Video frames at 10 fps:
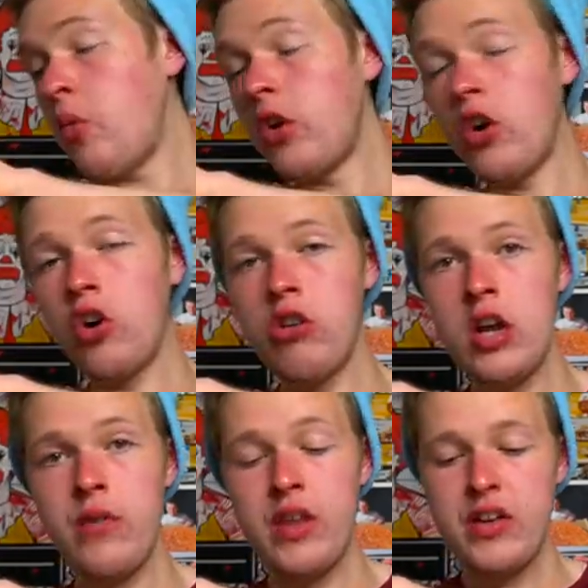want to order
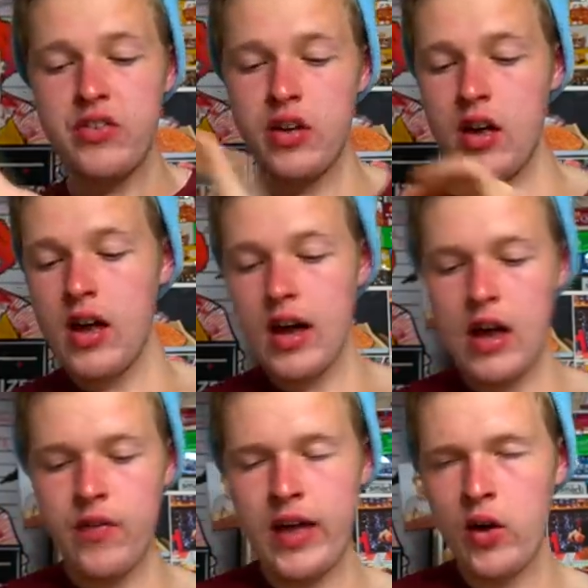any of this,
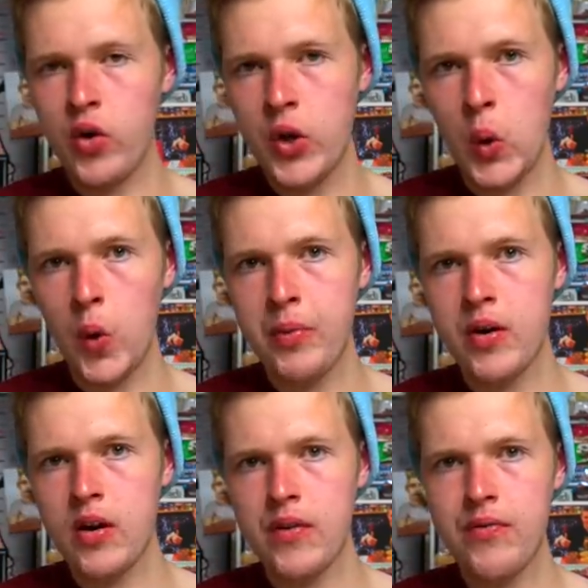they are only
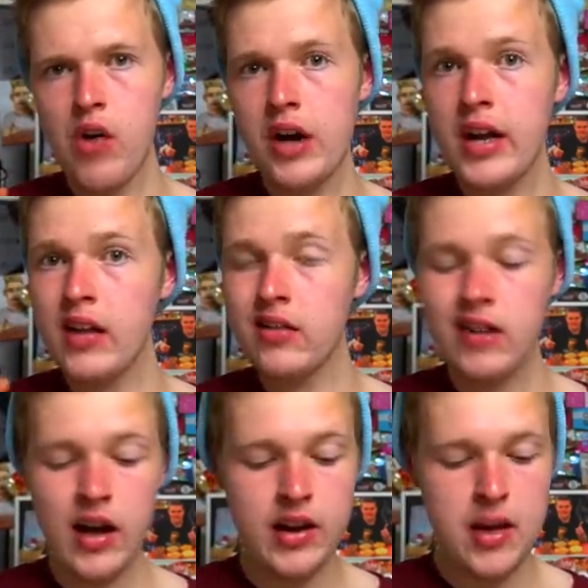open Friday and
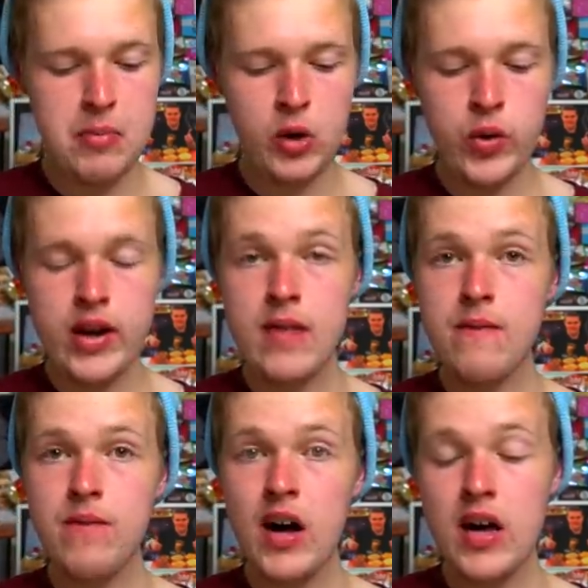Saturday between
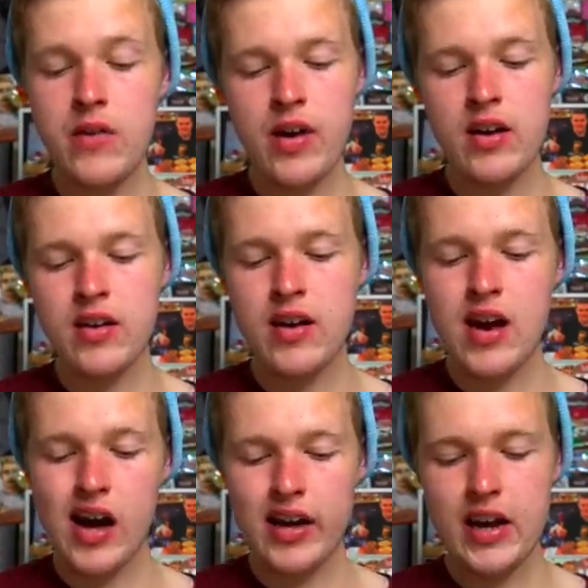5 and
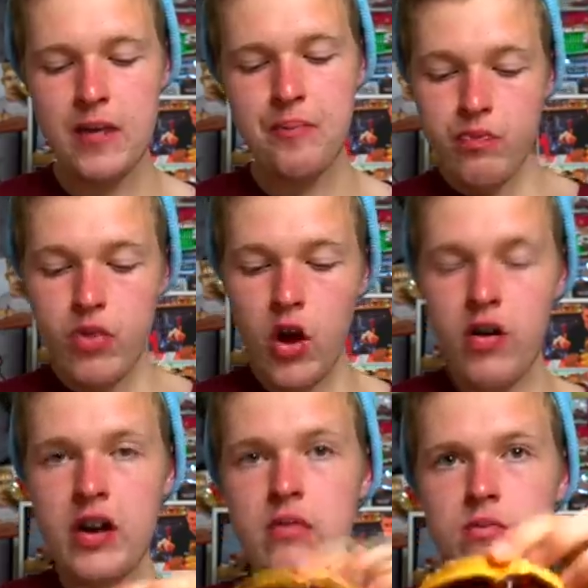9.
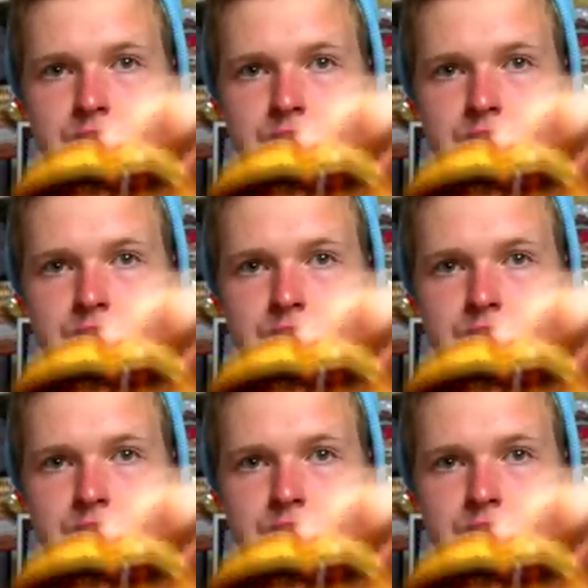Alright.